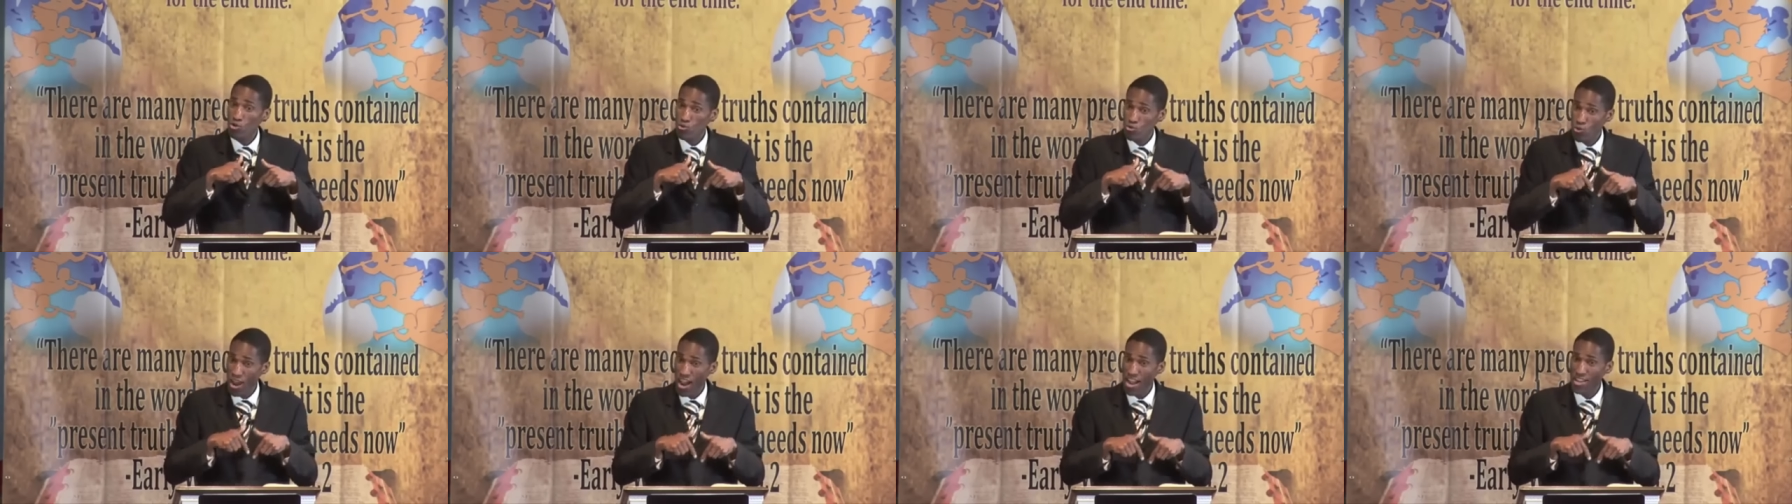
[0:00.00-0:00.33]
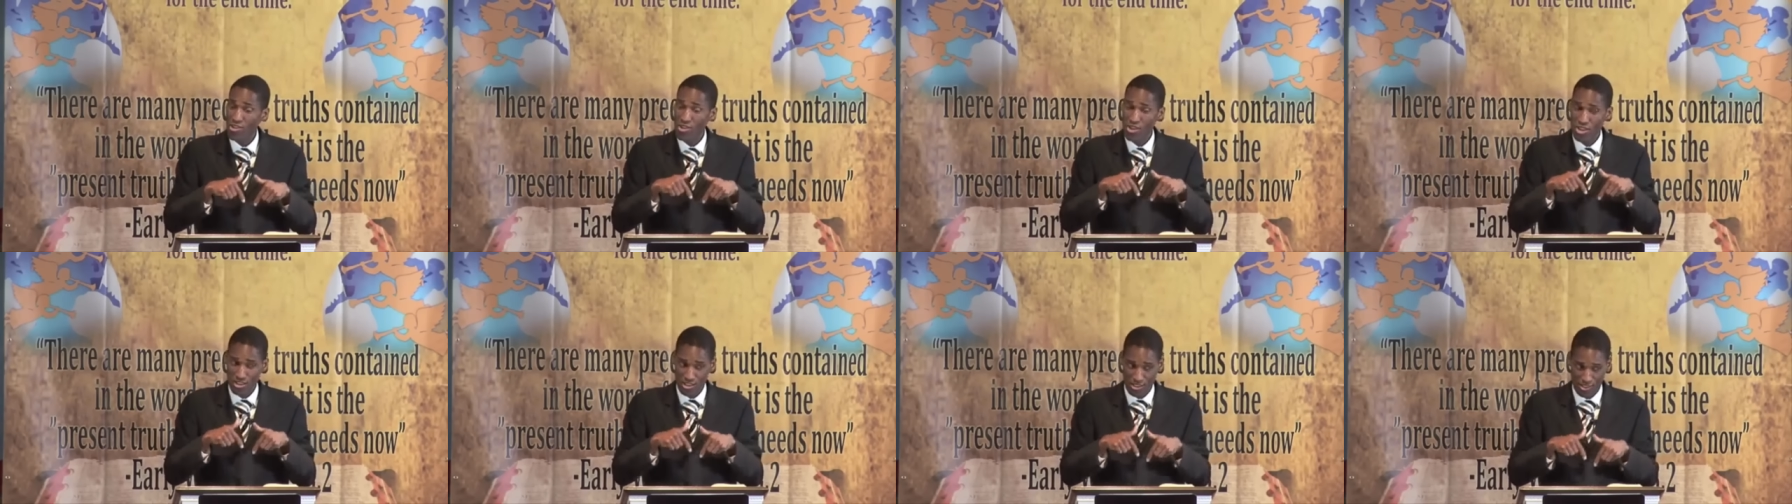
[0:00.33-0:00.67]

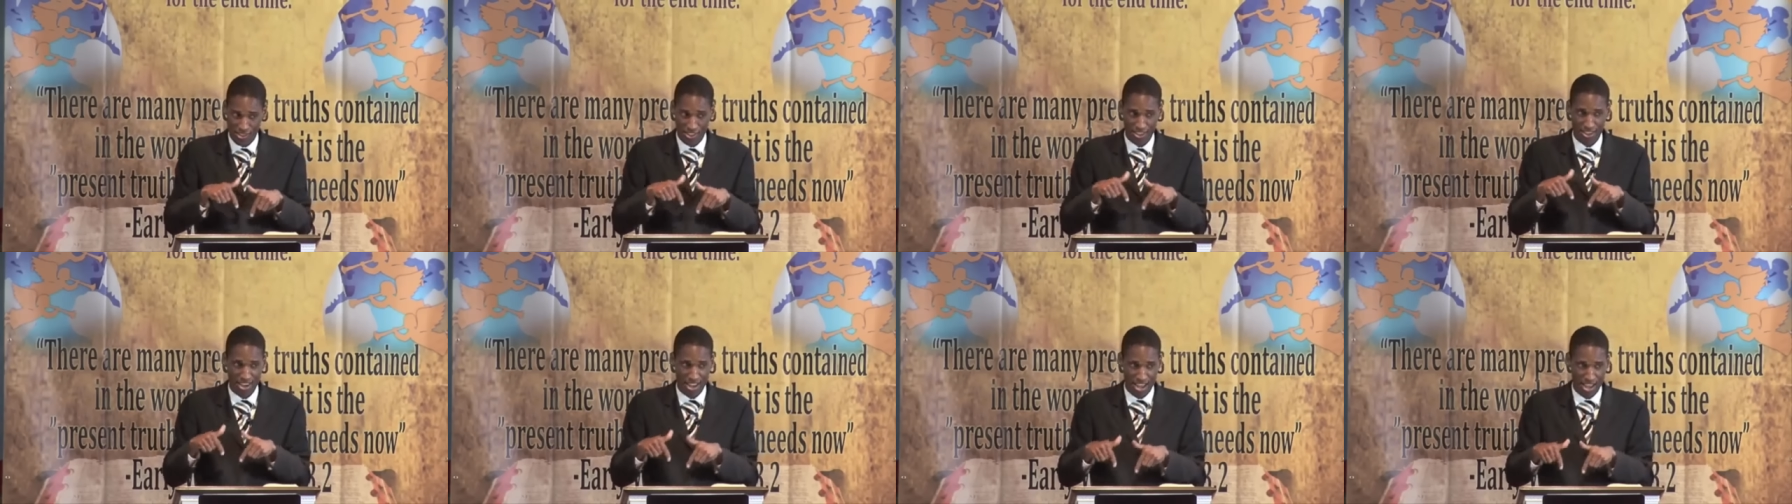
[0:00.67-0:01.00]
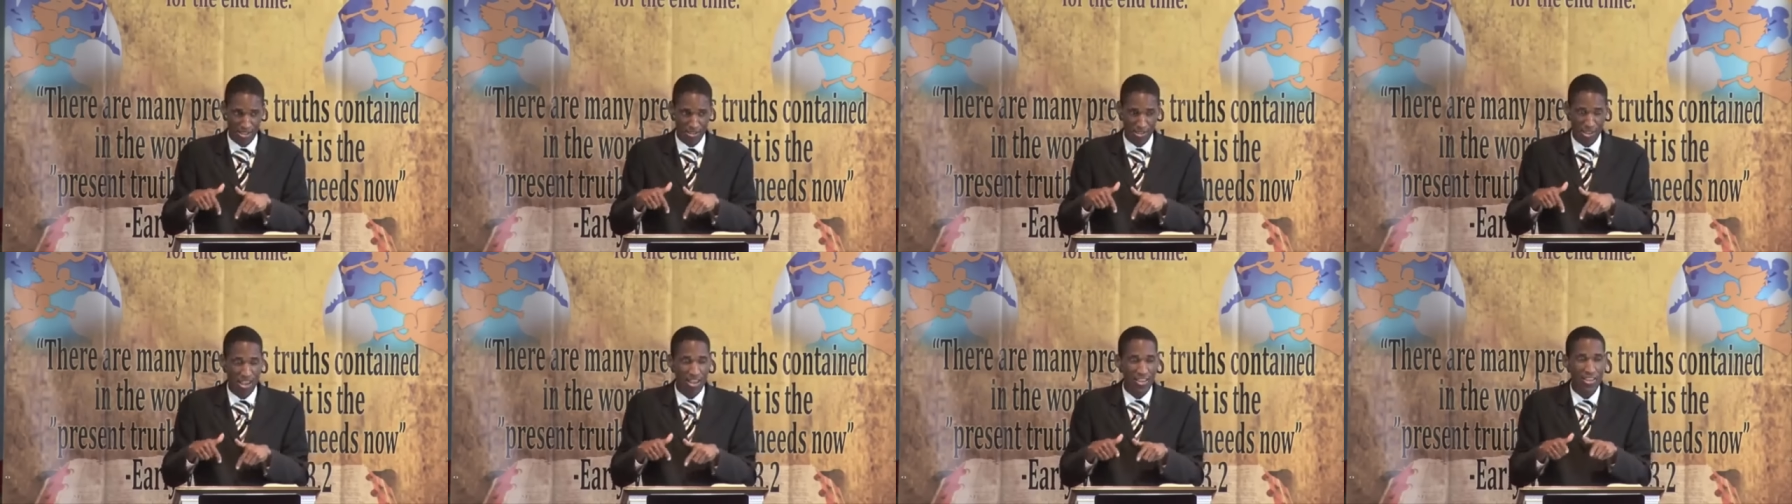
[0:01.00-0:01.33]

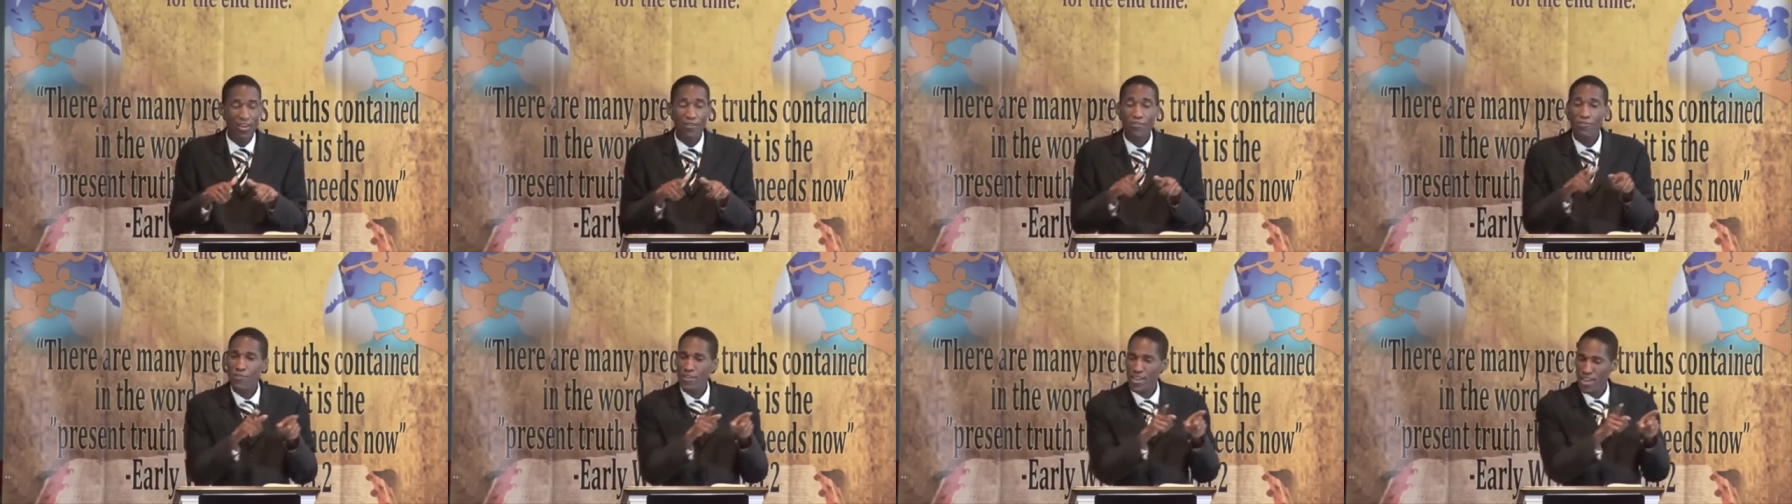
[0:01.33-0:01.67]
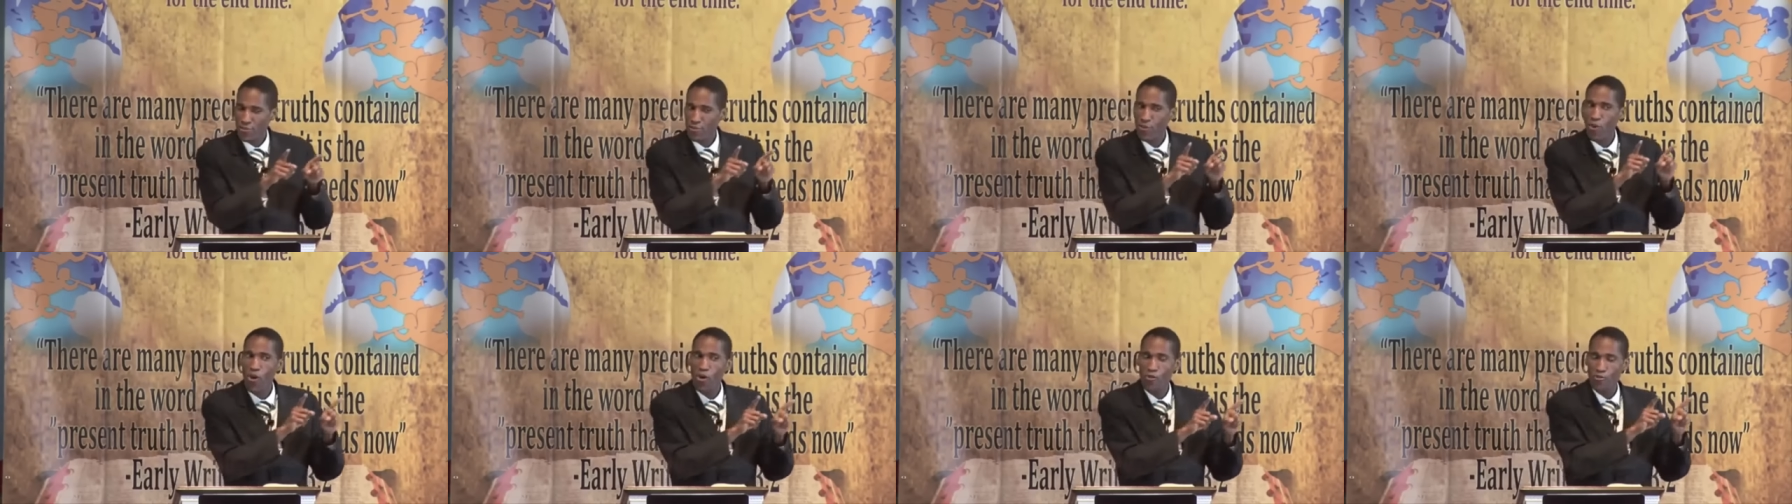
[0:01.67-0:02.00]
righteousness, the
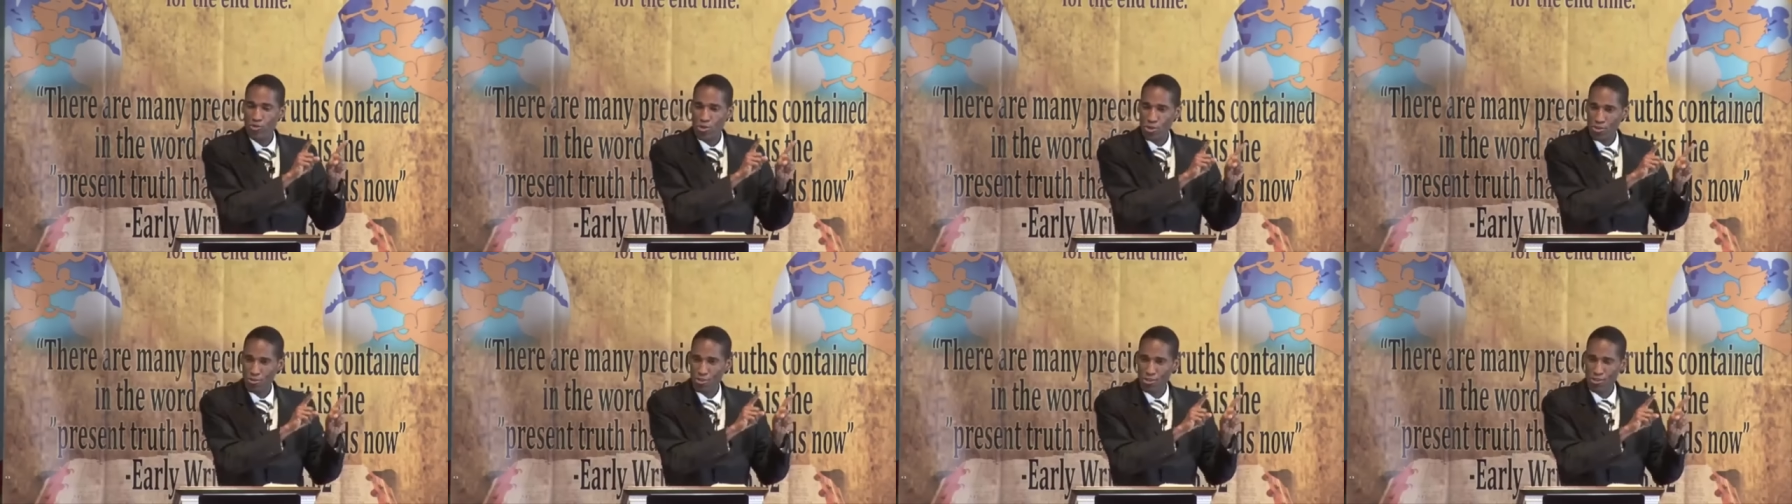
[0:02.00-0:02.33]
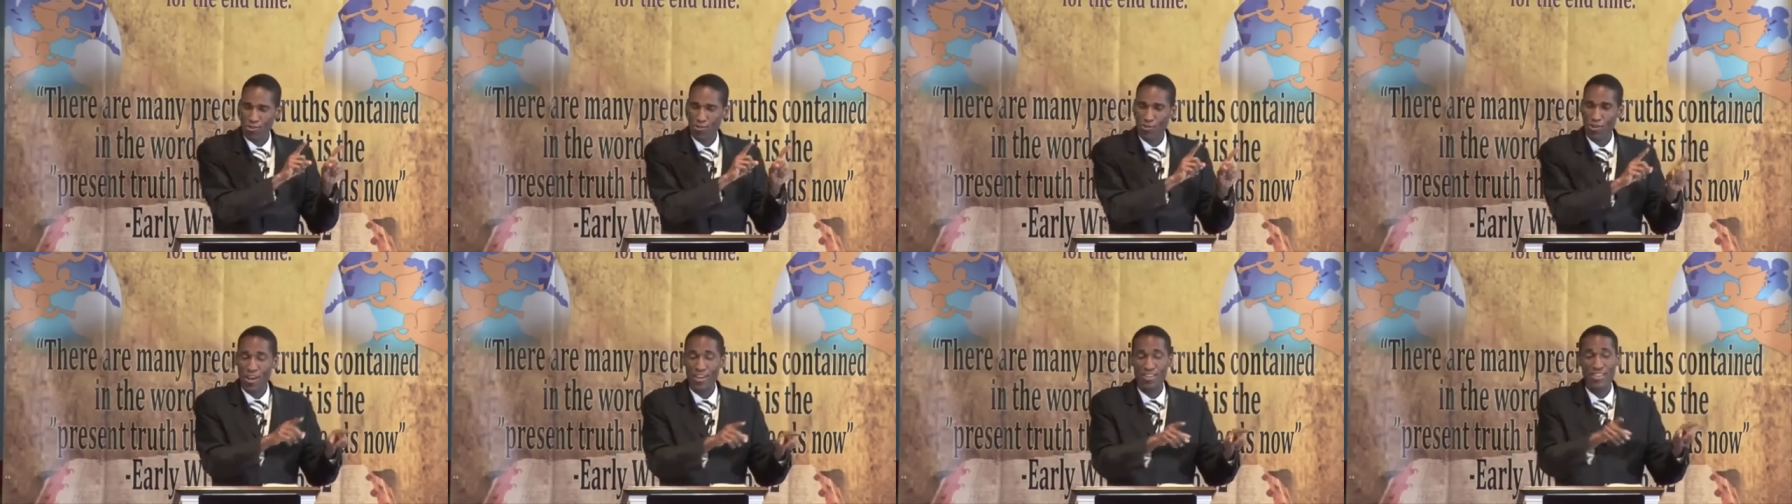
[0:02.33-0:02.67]
faith of
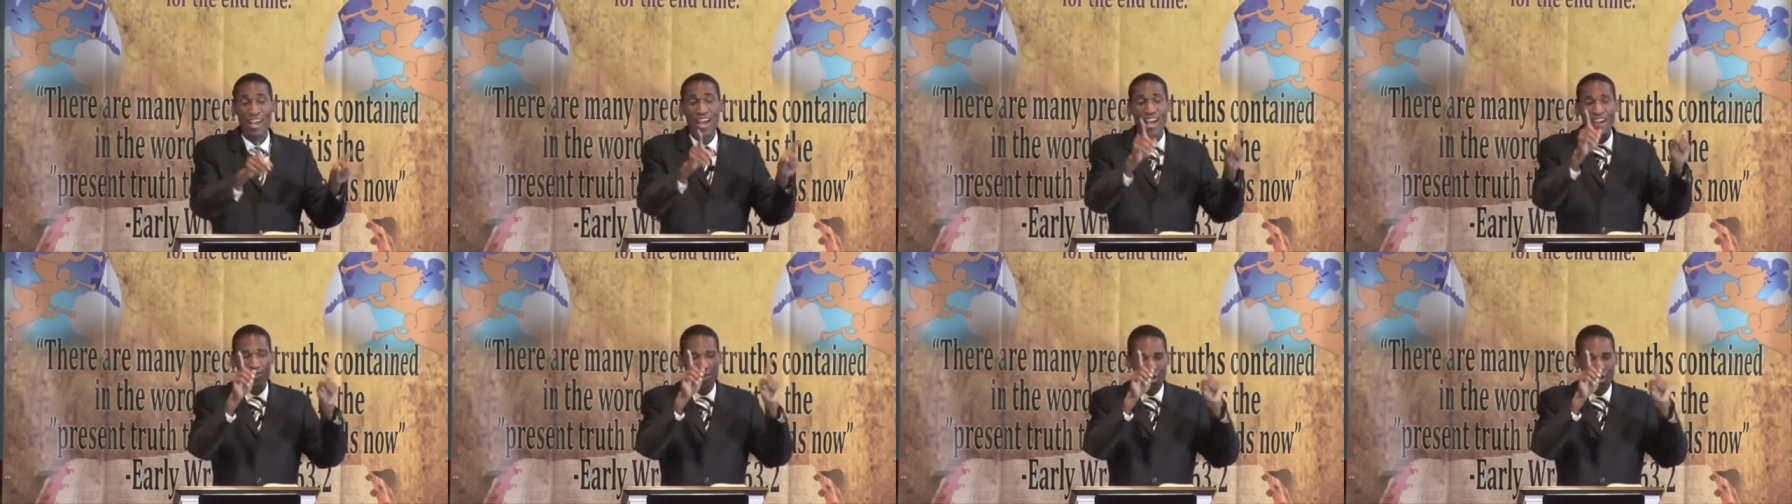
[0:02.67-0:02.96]
Jesus Christ.